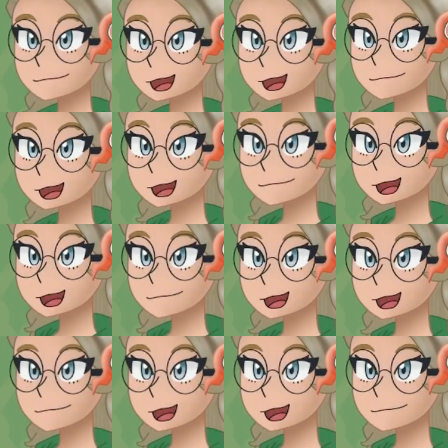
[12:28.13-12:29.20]
to get our
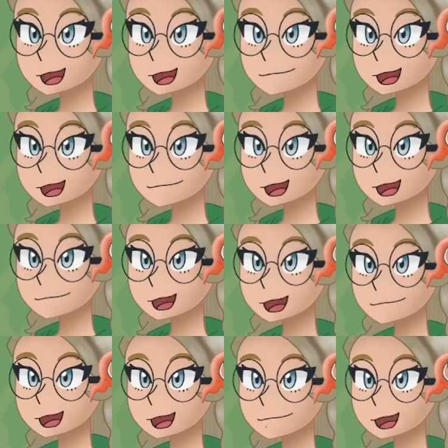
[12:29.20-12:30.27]
stance changed in
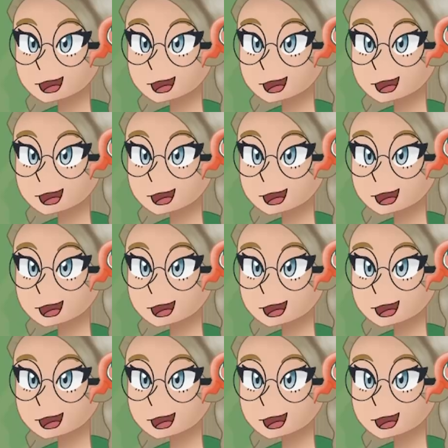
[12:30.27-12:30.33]
Aegislash now.